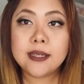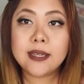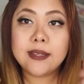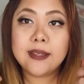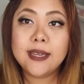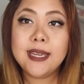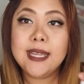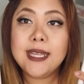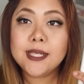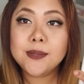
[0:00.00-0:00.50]
Now
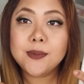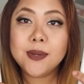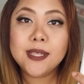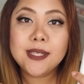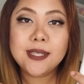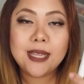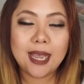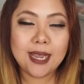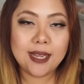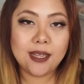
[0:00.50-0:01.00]
the next
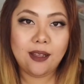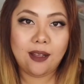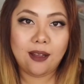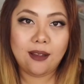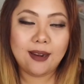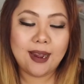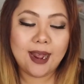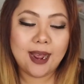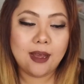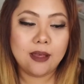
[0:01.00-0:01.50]
ones I
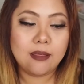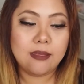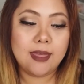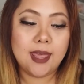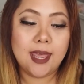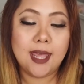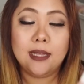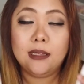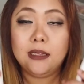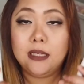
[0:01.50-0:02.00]
got are
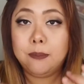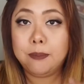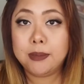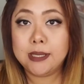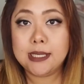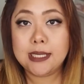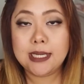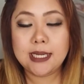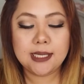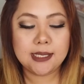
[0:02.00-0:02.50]
their LIPPIE
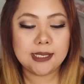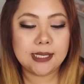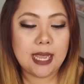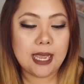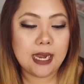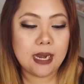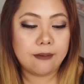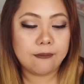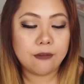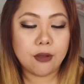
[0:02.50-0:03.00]
sticks,
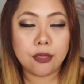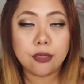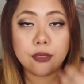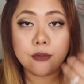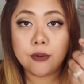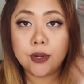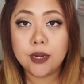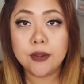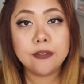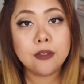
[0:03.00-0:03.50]
and I've got
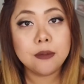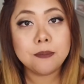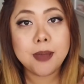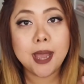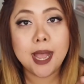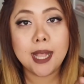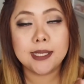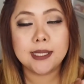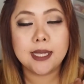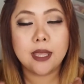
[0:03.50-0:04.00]
3 of the
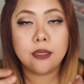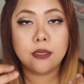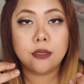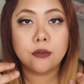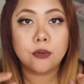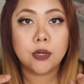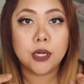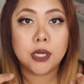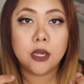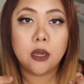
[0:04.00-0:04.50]
matte and
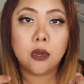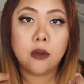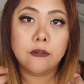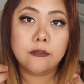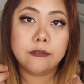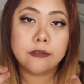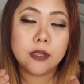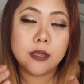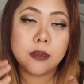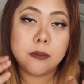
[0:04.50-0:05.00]
3
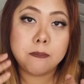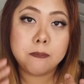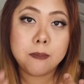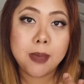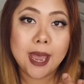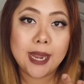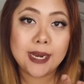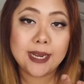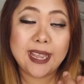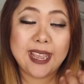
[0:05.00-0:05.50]
of the
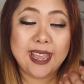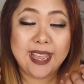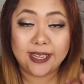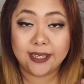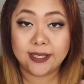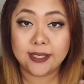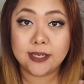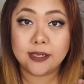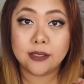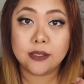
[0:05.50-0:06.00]
matte
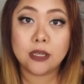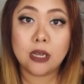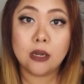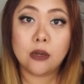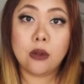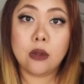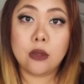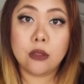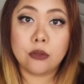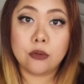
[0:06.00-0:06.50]
X. So I'll
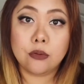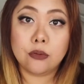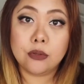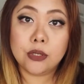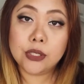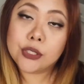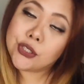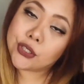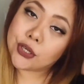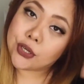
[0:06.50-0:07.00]
go
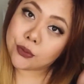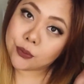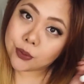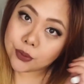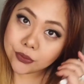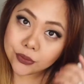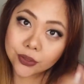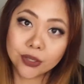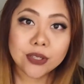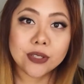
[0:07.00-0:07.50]
through and show you
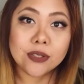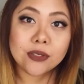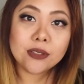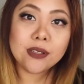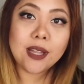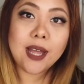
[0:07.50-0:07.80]
what those look